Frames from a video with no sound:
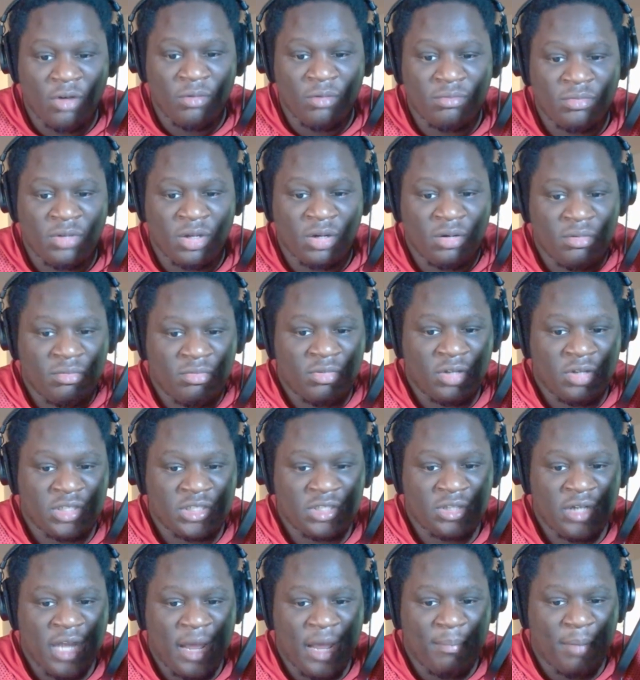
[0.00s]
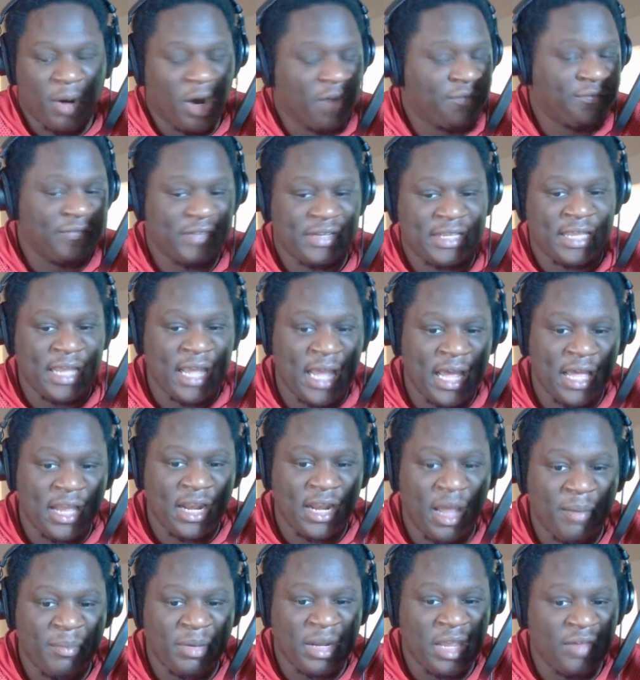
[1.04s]
They're still not perfect yet. I
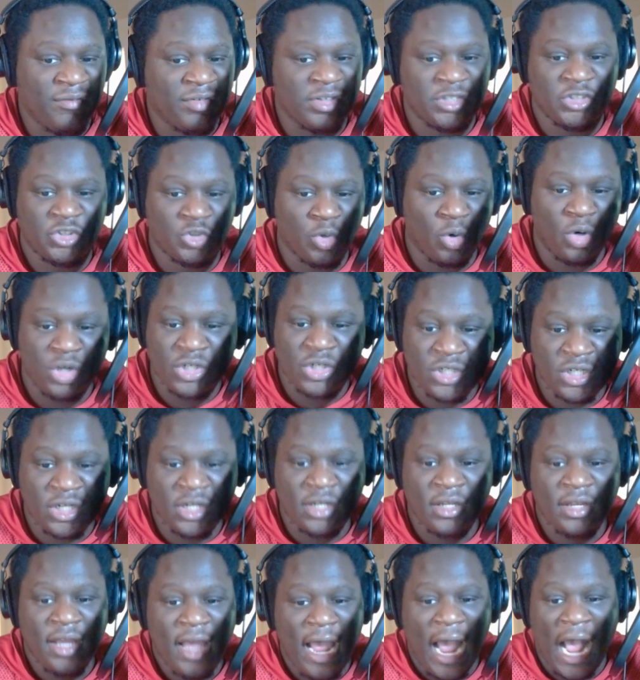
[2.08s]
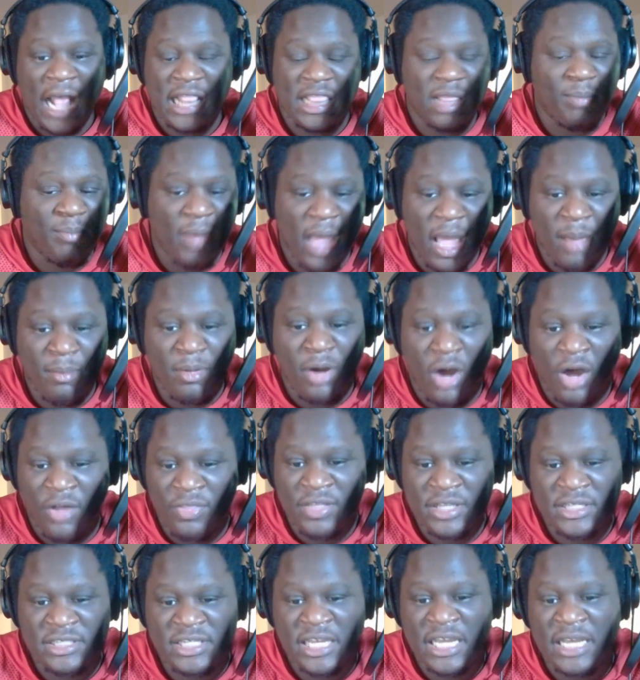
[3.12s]
mean, even Georgia, Alabama, all
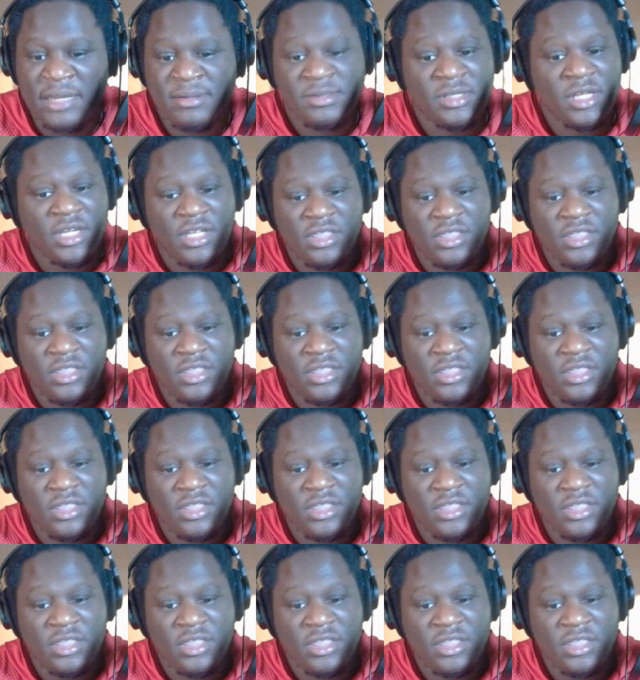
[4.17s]
these teams,